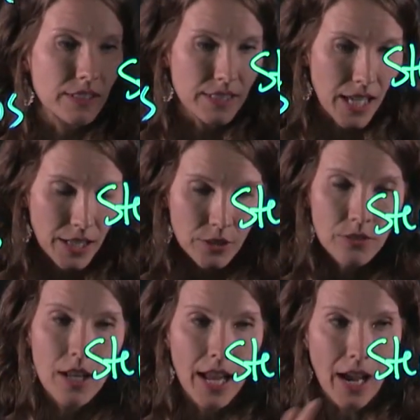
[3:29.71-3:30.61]

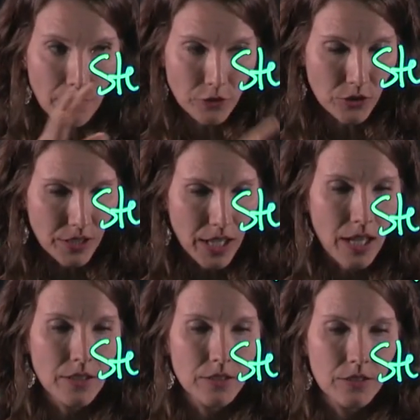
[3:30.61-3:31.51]
Then after
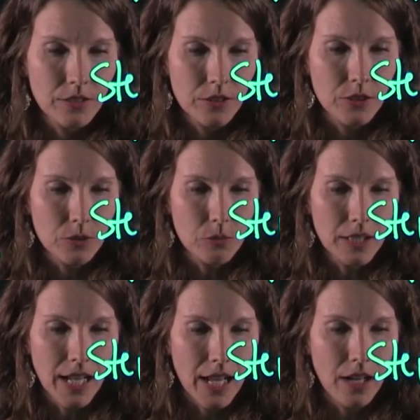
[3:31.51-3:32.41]
that, you
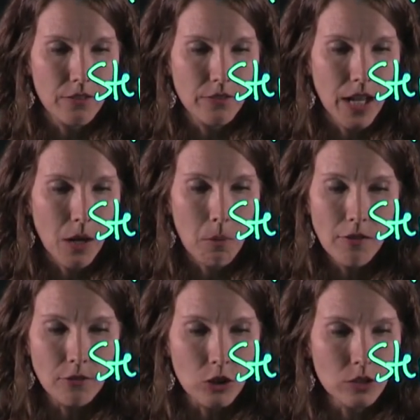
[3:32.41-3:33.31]
would have,
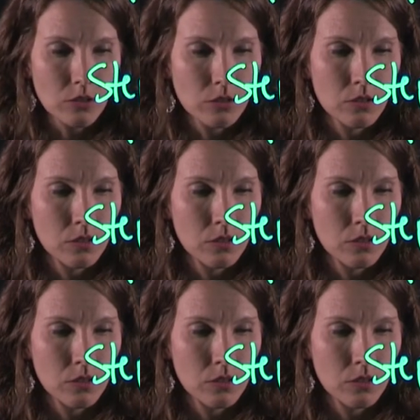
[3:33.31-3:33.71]
however,